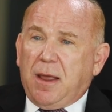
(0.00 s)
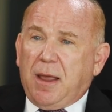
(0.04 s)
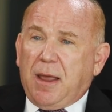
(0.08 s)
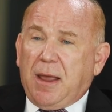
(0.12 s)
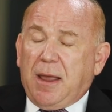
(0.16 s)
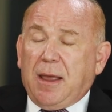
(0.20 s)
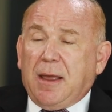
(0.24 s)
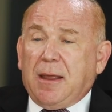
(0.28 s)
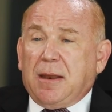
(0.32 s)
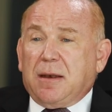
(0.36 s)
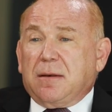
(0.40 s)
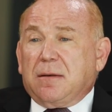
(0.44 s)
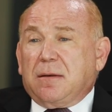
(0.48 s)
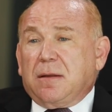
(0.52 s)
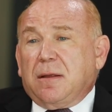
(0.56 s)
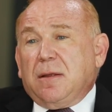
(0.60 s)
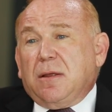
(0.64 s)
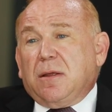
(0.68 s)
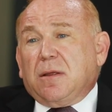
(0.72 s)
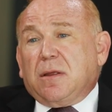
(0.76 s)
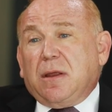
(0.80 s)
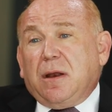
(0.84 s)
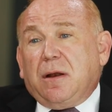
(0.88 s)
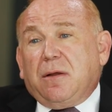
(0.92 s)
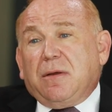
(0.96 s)
And,
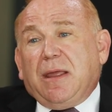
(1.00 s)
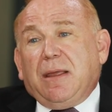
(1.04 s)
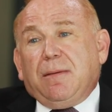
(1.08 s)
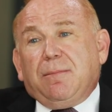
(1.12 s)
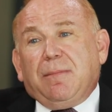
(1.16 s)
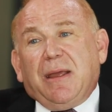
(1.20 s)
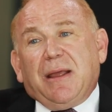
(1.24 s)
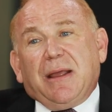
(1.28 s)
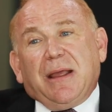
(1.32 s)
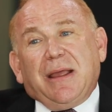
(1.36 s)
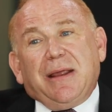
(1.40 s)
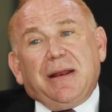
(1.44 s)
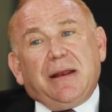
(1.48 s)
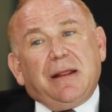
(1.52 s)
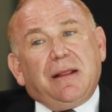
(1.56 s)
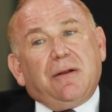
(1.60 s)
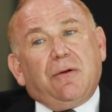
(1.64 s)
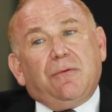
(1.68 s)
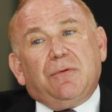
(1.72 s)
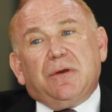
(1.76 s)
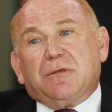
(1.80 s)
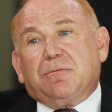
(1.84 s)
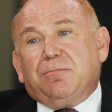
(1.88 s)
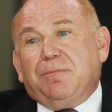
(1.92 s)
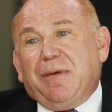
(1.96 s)
you know, he didn't
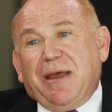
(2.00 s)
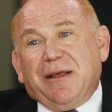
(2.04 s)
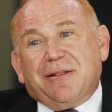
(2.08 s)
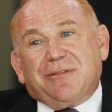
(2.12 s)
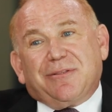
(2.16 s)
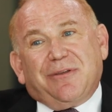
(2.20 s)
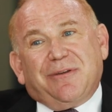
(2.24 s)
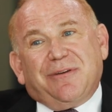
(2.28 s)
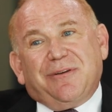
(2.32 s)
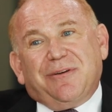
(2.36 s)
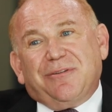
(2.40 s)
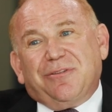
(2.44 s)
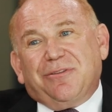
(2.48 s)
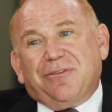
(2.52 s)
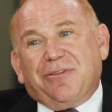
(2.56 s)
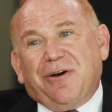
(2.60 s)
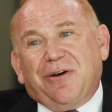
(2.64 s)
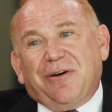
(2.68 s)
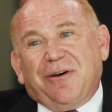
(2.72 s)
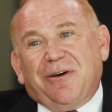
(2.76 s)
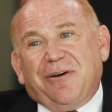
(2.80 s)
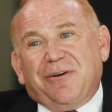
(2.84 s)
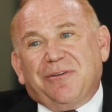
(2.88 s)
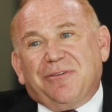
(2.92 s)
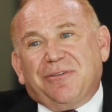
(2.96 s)
always make
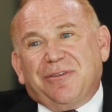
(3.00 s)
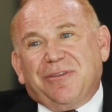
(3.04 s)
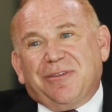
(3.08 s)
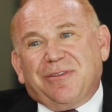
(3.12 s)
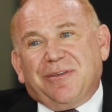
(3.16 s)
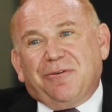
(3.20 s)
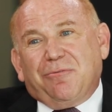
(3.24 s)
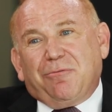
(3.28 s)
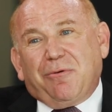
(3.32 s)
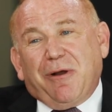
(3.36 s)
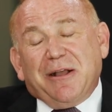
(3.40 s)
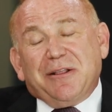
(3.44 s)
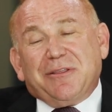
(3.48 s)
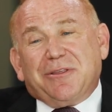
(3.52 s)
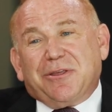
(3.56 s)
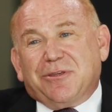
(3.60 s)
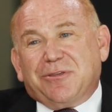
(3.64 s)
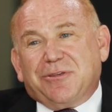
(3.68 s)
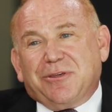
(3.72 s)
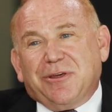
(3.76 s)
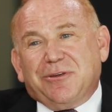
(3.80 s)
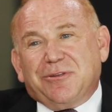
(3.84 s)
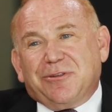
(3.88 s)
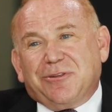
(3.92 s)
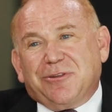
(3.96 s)
the right
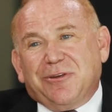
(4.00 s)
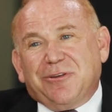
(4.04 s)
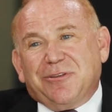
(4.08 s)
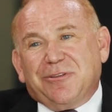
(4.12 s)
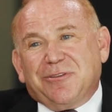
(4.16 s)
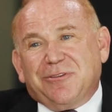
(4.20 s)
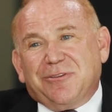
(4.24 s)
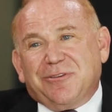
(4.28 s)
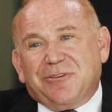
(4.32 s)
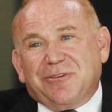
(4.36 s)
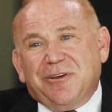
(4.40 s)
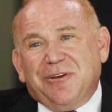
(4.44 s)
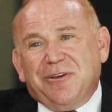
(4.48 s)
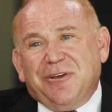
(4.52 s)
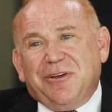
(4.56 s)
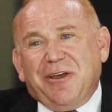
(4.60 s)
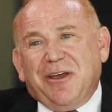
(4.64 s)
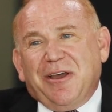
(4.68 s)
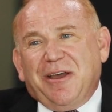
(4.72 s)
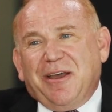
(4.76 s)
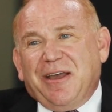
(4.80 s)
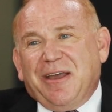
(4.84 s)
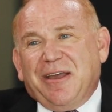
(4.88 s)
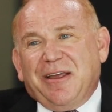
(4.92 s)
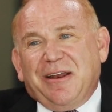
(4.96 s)
decisions.
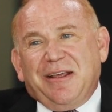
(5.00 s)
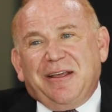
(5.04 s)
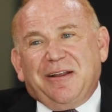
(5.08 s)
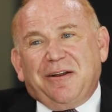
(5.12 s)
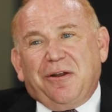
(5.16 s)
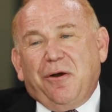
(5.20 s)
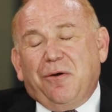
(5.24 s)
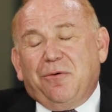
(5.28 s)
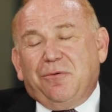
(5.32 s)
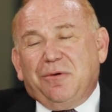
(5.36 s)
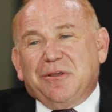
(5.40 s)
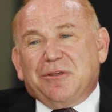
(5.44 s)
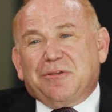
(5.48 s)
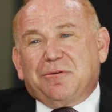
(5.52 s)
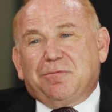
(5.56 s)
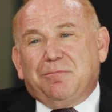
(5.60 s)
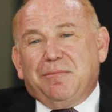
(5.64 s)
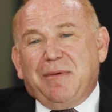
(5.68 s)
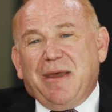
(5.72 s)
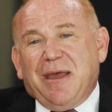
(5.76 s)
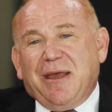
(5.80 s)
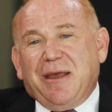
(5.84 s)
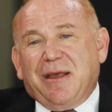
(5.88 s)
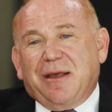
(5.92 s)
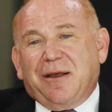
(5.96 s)
He didn't always
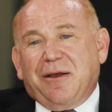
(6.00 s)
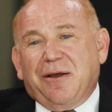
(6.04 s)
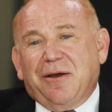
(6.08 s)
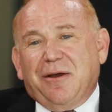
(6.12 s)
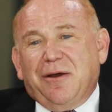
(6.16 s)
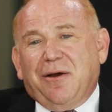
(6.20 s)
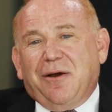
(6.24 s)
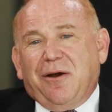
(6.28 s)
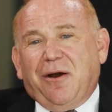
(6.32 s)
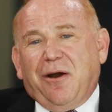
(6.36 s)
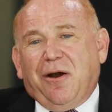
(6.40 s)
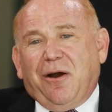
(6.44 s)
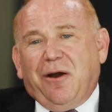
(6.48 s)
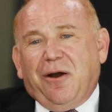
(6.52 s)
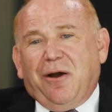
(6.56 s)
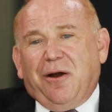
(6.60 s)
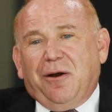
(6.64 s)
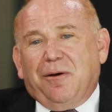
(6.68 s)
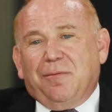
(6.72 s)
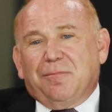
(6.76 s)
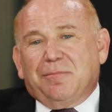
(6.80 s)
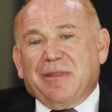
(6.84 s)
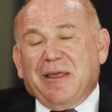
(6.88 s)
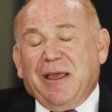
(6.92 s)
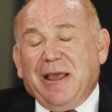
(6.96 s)
make
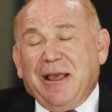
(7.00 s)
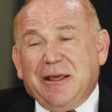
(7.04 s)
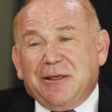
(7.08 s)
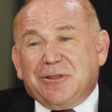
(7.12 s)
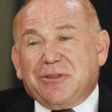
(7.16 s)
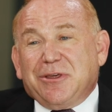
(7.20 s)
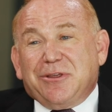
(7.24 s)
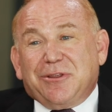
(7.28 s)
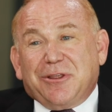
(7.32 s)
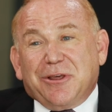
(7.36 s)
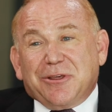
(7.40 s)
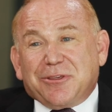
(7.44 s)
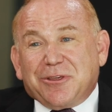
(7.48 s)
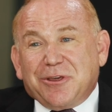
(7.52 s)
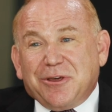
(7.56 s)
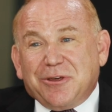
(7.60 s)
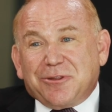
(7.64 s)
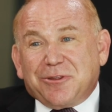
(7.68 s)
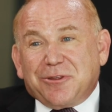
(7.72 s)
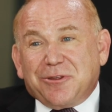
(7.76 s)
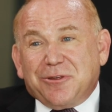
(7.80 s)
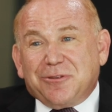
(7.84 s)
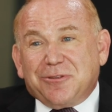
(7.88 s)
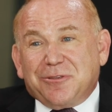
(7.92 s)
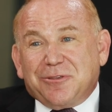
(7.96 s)
the easy
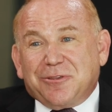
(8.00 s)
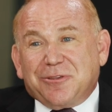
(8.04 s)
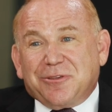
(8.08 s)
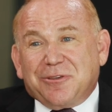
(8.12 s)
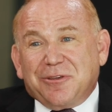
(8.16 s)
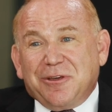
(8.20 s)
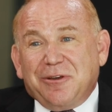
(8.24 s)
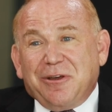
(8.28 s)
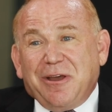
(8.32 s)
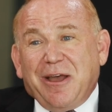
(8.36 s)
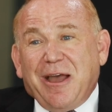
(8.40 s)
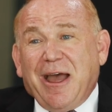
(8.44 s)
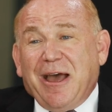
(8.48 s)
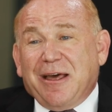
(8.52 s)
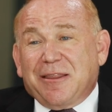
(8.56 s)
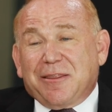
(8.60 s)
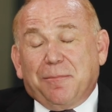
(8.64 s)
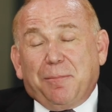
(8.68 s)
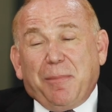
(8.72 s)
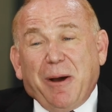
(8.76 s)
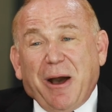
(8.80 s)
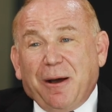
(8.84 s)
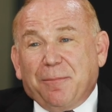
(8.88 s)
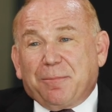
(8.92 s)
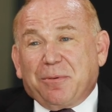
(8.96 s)
decisions and
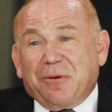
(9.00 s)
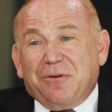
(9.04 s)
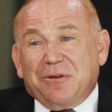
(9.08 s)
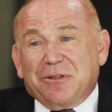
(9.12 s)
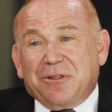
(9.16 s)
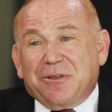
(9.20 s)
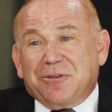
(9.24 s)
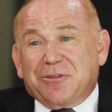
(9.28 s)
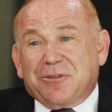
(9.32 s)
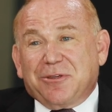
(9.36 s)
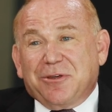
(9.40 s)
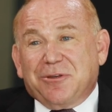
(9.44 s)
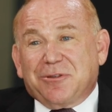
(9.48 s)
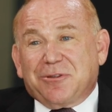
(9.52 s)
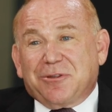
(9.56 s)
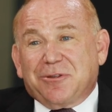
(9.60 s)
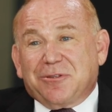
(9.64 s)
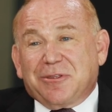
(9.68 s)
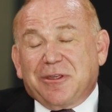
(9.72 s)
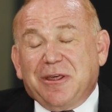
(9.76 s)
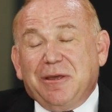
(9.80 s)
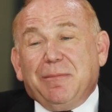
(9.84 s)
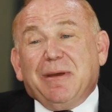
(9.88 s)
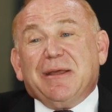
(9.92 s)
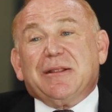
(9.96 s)
the popular
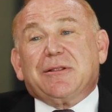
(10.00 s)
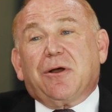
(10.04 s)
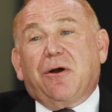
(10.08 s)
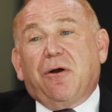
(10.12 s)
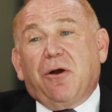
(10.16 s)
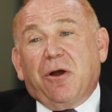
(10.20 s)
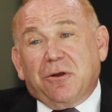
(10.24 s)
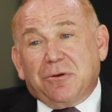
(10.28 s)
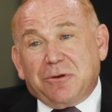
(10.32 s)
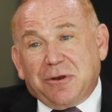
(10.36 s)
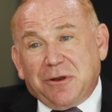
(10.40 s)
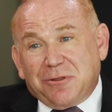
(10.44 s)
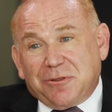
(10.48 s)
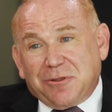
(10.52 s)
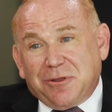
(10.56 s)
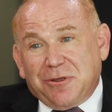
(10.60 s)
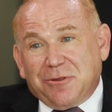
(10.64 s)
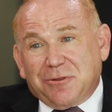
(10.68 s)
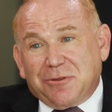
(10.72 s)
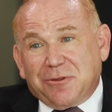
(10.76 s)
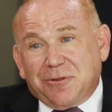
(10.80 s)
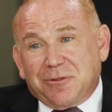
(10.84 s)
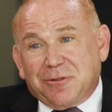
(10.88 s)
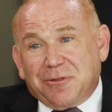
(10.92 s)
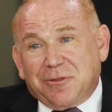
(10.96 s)
decisions. He made the hard
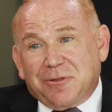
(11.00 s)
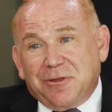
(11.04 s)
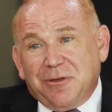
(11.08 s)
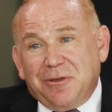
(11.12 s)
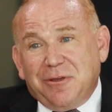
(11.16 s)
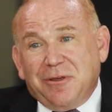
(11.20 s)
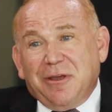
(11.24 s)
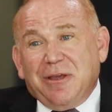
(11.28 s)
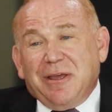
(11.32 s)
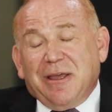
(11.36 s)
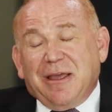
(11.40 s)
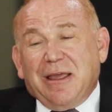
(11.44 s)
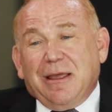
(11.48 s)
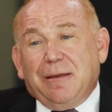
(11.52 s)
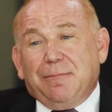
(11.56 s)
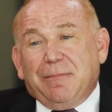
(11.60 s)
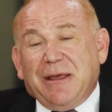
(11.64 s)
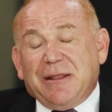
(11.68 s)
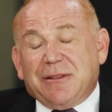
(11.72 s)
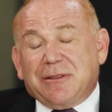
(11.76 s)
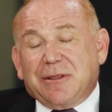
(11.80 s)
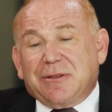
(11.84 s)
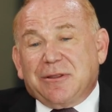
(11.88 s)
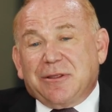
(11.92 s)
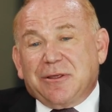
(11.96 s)
decisions. He
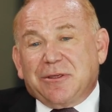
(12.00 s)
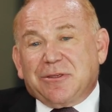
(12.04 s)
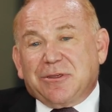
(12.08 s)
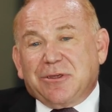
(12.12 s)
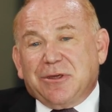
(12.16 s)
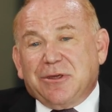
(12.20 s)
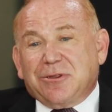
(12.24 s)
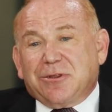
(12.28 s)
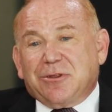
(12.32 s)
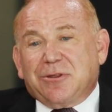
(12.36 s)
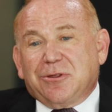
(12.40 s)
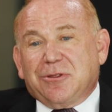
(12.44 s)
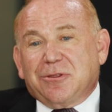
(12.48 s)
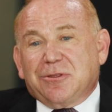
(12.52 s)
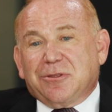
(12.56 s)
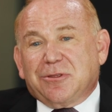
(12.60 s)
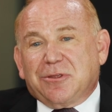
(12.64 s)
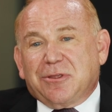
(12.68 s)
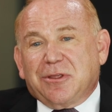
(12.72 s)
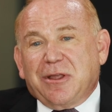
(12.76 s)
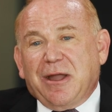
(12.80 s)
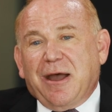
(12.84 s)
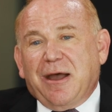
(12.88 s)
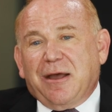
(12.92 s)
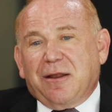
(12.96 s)
made the
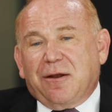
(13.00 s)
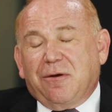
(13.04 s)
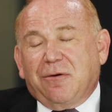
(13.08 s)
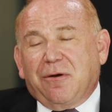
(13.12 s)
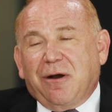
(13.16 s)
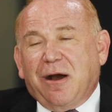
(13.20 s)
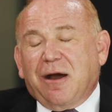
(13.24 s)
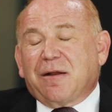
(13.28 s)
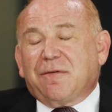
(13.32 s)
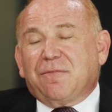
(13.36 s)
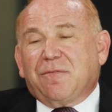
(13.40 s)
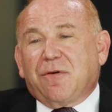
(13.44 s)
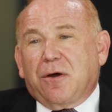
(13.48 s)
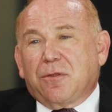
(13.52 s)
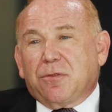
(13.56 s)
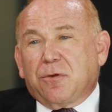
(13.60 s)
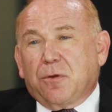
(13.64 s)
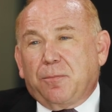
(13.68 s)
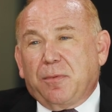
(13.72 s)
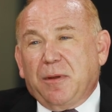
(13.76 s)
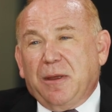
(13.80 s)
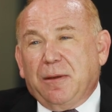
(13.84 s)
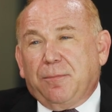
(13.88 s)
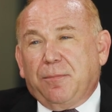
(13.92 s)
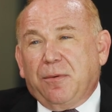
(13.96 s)
decisions that a lot of
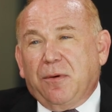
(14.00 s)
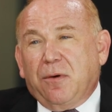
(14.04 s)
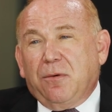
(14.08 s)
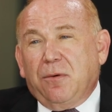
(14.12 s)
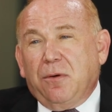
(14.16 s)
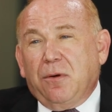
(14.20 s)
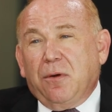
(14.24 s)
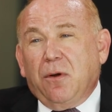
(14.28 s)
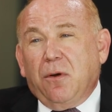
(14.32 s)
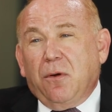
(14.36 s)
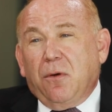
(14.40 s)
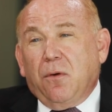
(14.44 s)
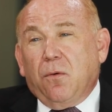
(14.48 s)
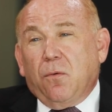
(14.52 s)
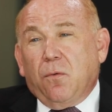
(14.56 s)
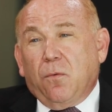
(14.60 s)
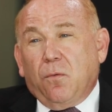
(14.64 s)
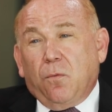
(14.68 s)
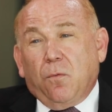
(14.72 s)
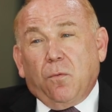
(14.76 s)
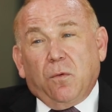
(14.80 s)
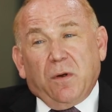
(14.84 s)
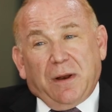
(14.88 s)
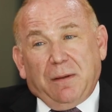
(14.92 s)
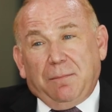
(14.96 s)
other people
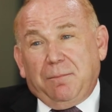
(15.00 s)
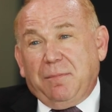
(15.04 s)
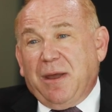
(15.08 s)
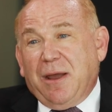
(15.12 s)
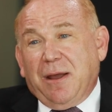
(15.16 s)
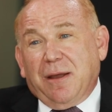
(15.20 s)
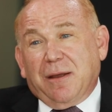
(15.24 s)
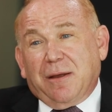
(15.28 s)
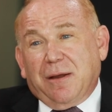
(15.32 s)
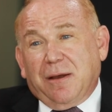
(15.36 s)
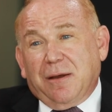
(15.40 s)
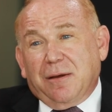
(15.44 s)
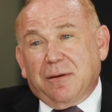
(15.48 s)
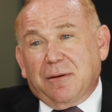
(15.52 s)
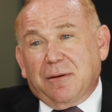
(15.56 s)
wouldn't make.